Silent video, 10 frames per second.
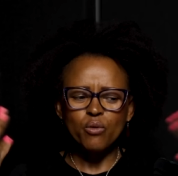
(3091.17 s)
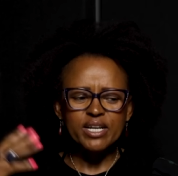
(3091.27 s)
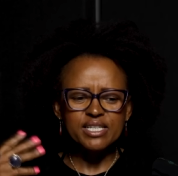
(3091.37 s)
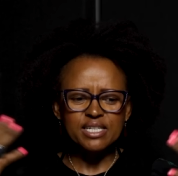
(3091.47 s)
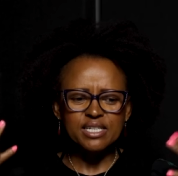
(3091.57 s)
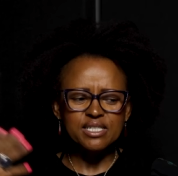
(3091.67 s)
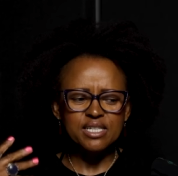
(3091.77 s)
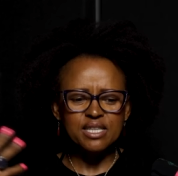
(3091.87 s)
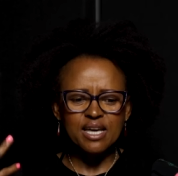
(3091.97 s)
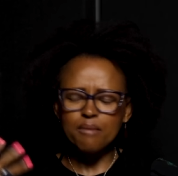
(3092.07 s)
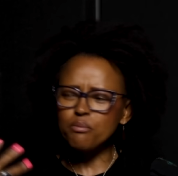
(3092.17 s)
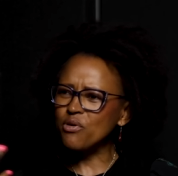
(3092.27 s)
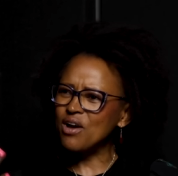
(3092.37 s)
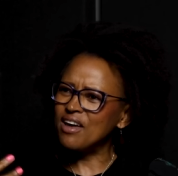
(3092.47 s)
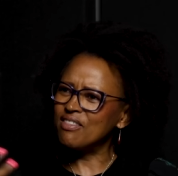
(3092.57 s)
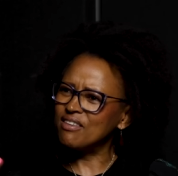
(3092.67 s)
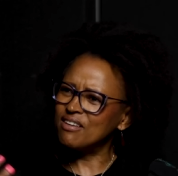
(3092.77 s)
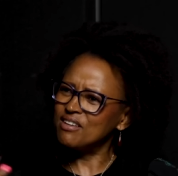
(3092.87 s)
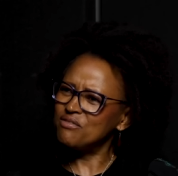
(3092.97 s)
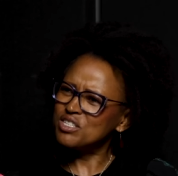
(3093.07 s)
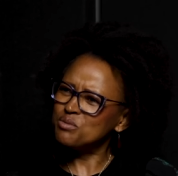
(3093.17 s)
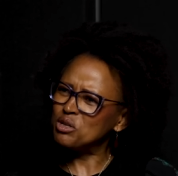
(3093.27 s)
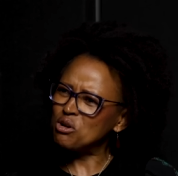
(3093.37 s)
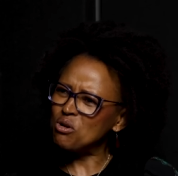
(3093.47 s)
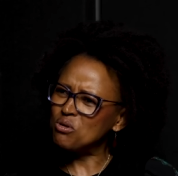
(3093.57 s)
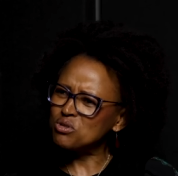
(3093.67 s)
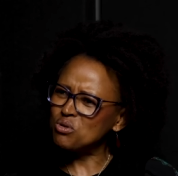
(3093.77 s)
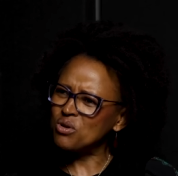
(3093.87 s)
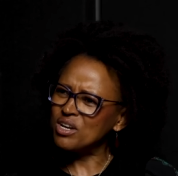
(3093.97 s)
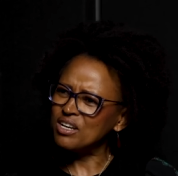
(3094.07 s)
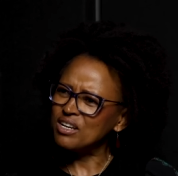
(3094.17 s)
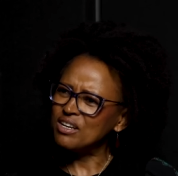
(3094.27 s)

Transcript: What is it? Is it the emperor and the invisible cloak mm. story? Mm.